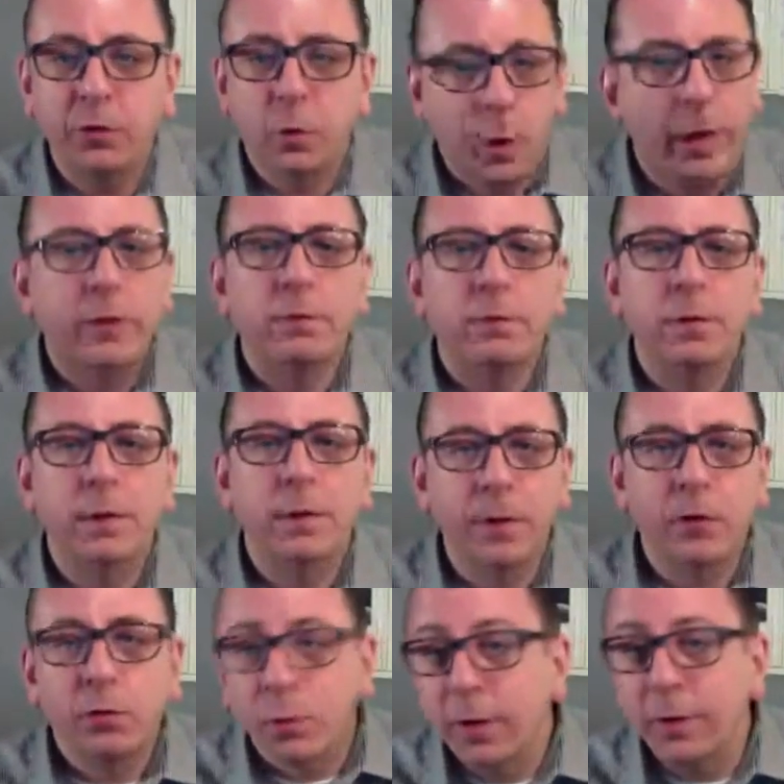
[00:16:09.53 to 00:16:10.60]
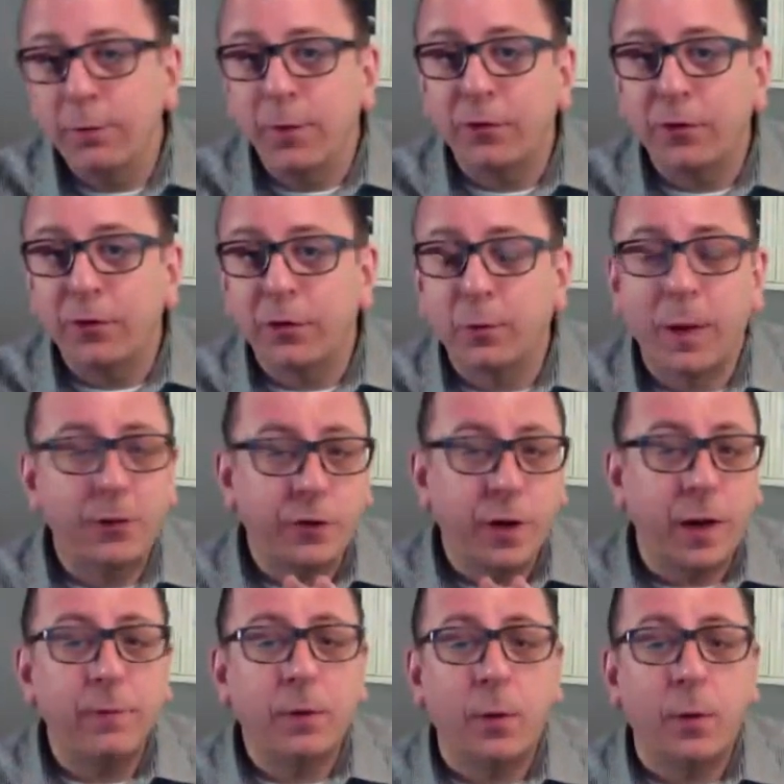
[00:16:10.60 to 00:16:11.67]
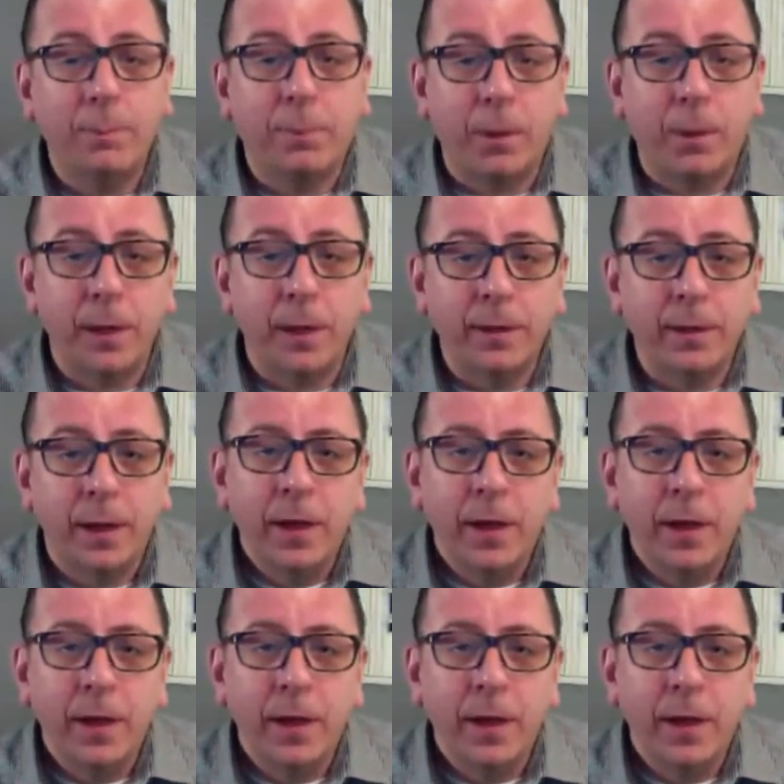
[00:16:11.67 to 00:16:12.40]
quit. If he truly feels this way, instead of going public,